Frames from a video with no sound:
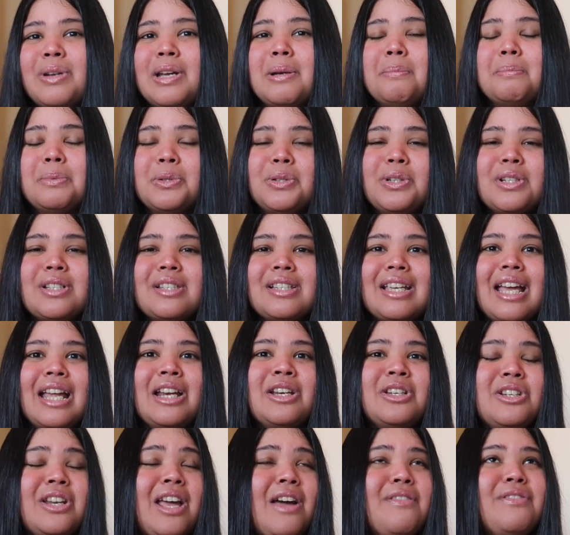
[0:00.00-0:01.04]
Reid books
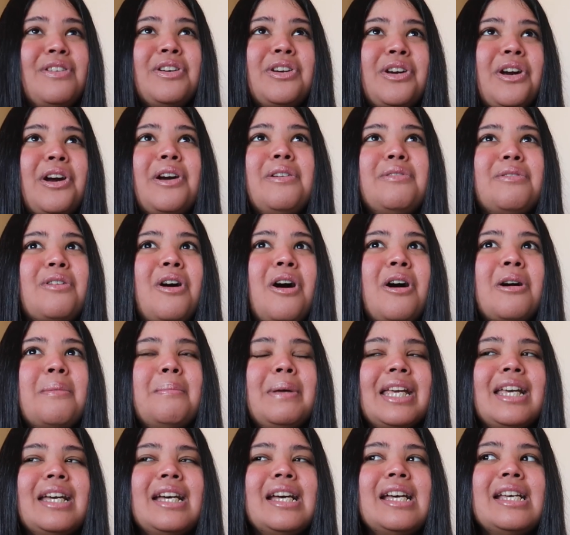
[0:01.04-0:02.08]
can never go wrong
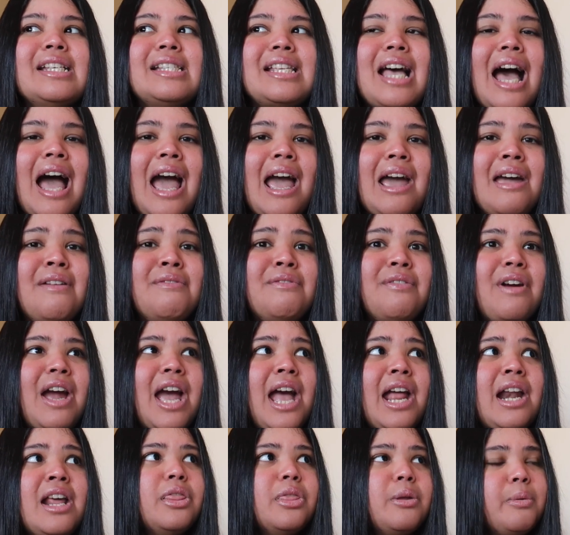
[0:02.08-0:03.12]
because I've
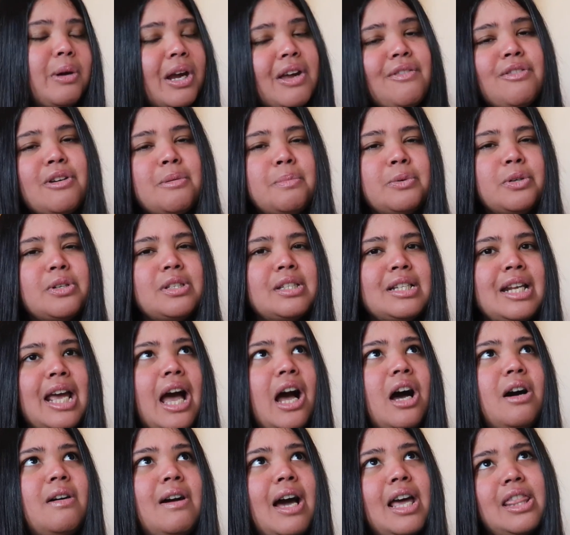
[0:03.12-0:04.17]
read 3 of her books
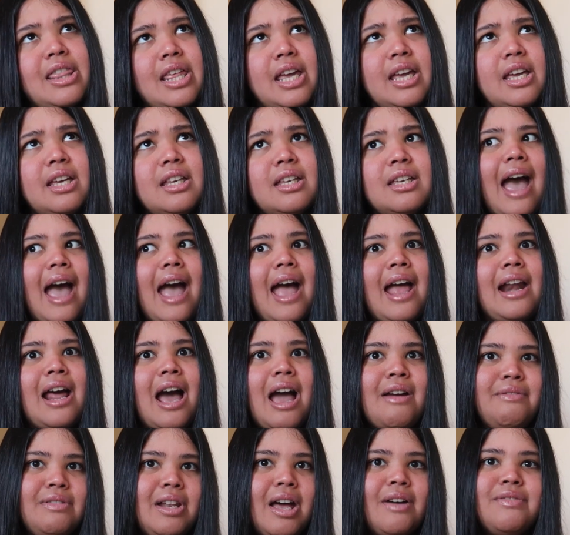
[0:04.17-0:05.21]
now, I think, and
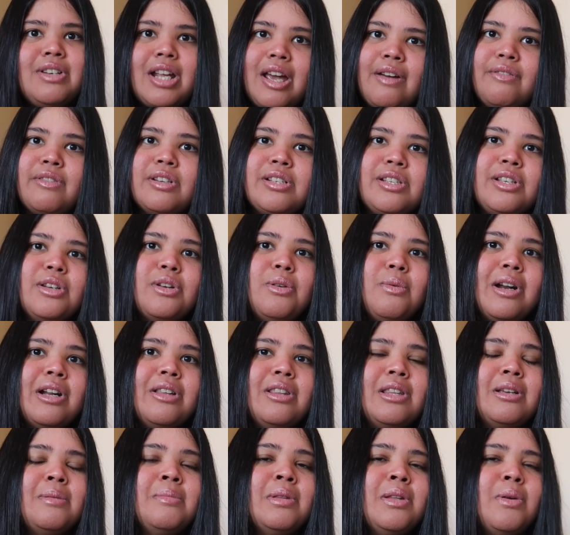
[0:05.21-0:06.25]
I've loved every single one
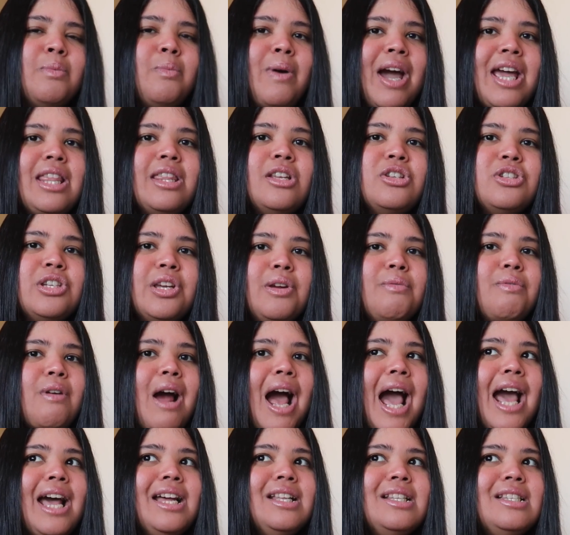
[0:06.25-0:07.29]
of them. The way that she
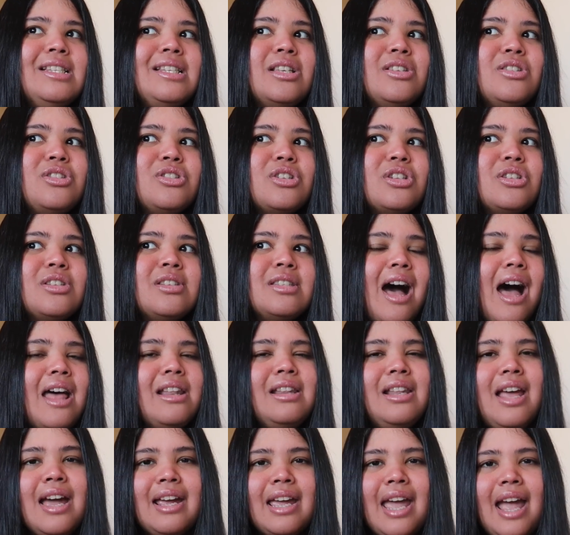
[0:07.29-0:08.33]
writes is just
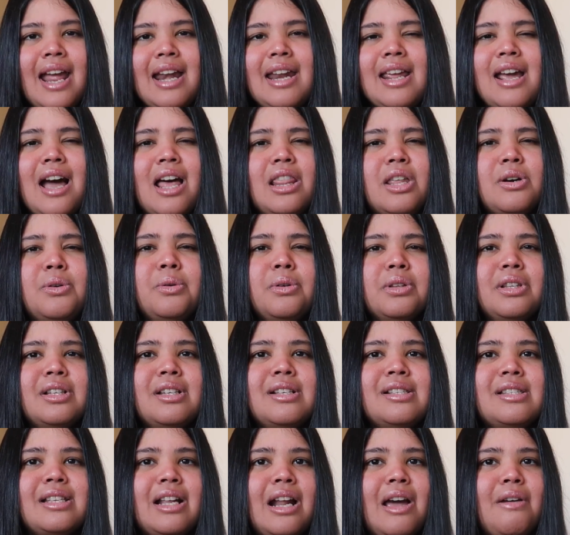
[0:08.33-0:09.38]
unlike any other
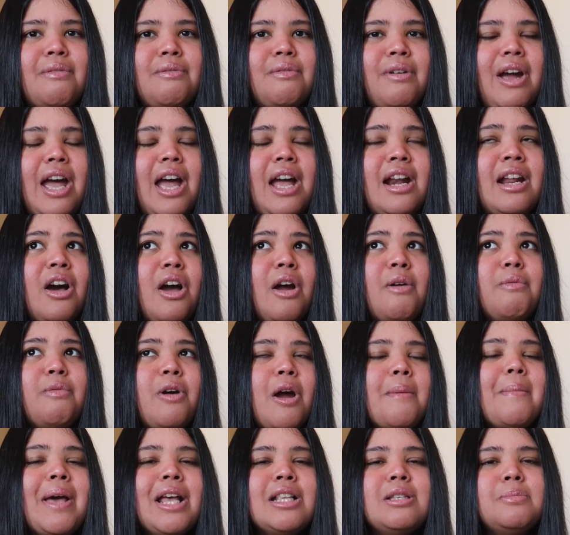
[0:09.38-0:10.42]
authors that I've read. Her
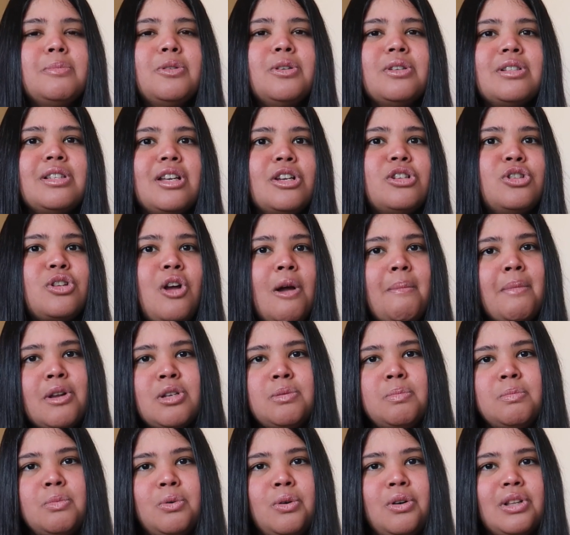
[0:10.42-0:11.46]
romance books are so
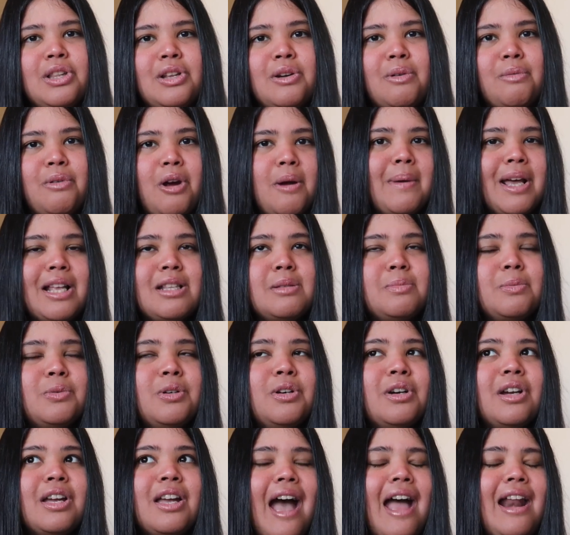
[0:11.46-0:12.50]
much more than a romance
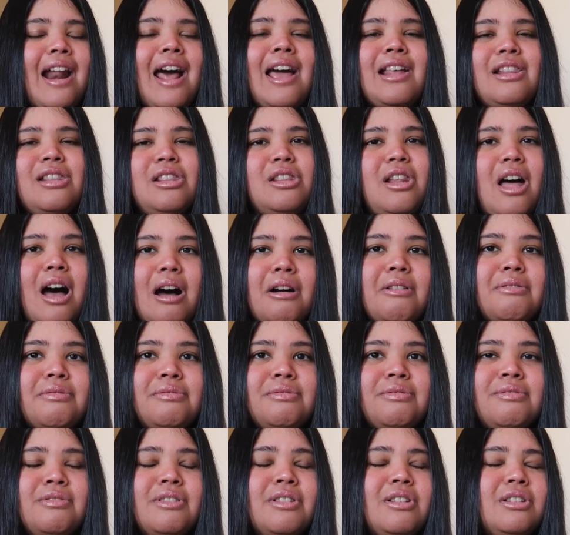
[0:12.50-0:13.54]
book, and I
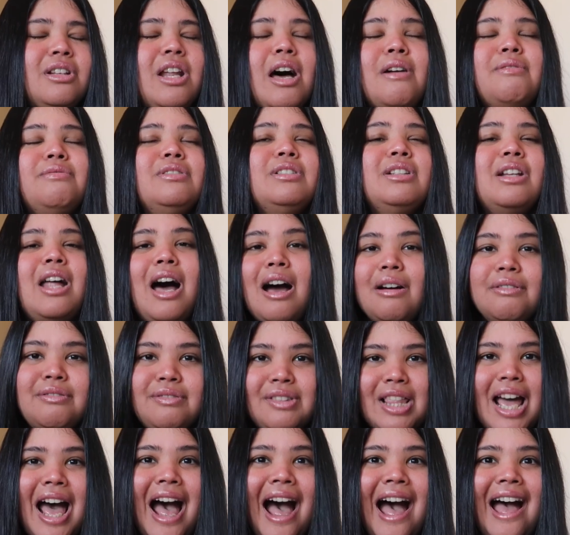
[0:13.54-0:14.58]
love
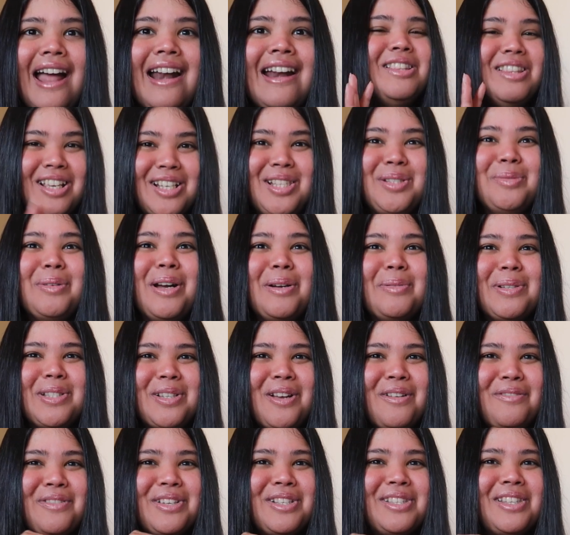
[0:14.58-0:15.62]
that. This one was
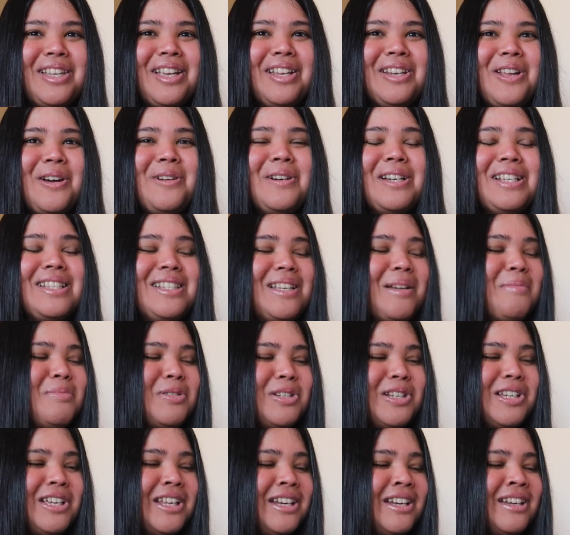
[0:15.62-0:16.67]
obviously no
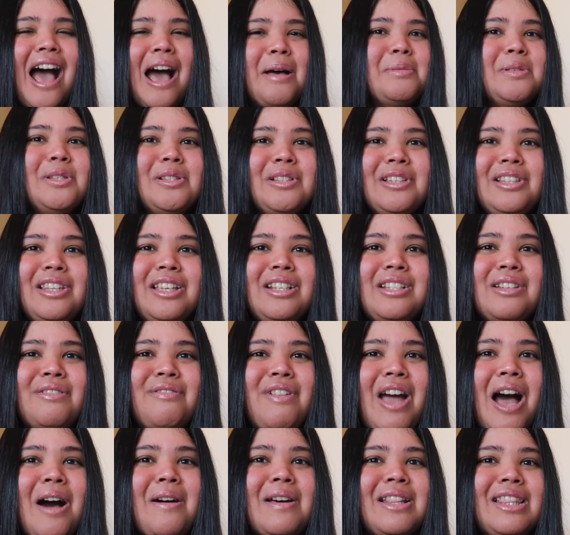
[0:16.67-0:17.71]
exception. Absolutely
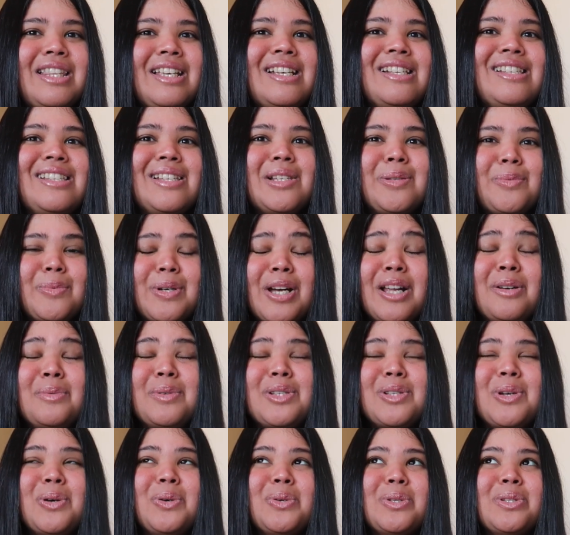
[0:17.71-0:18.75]
devoured this. This one
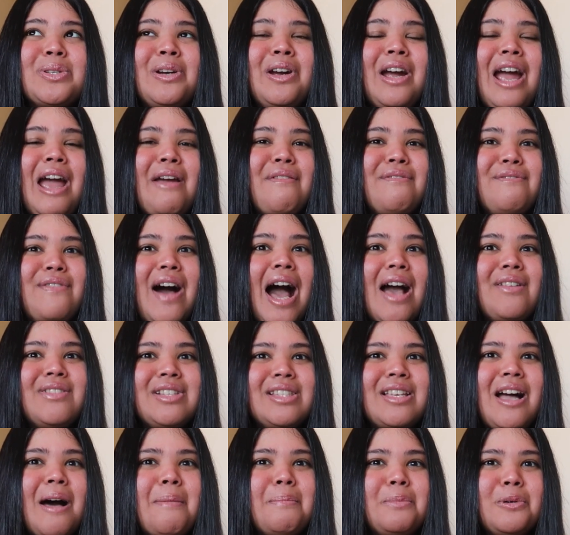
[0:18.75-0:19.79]
was also a
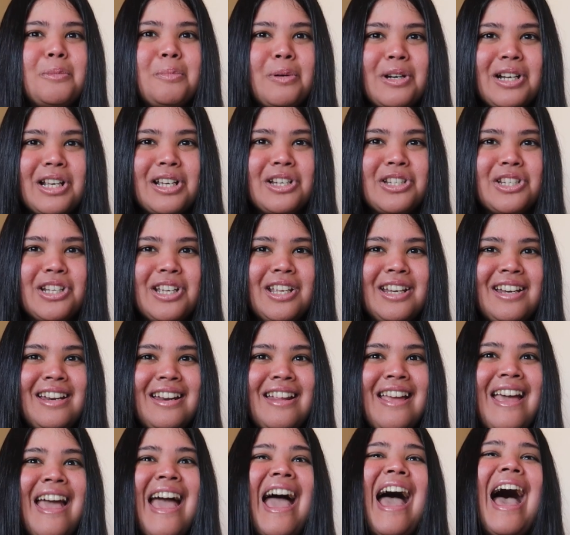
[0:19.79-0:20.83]
5-star book prediction,
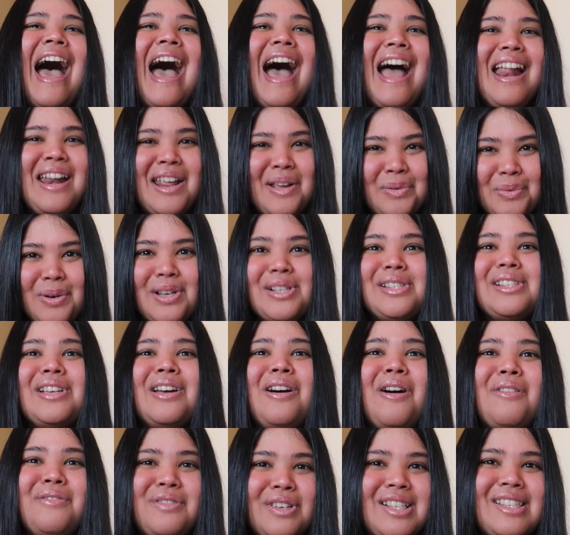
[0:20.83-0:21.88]
and it was
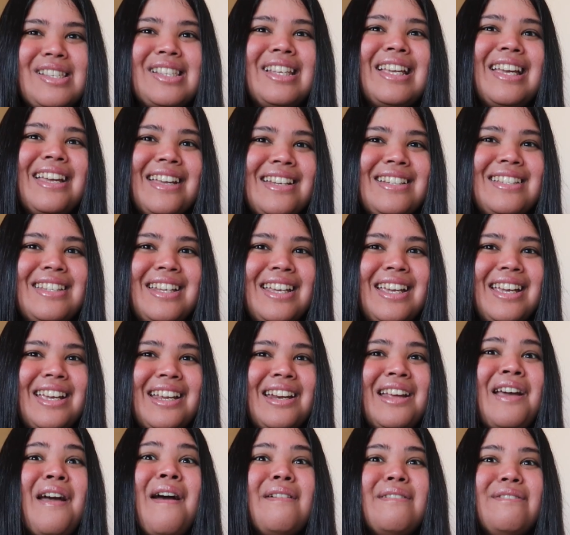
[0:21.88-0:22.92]
obviously
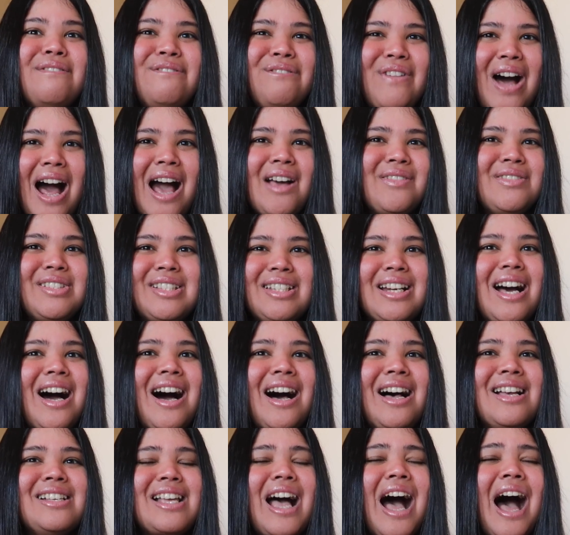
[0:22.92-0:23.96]
indeed 5 stars.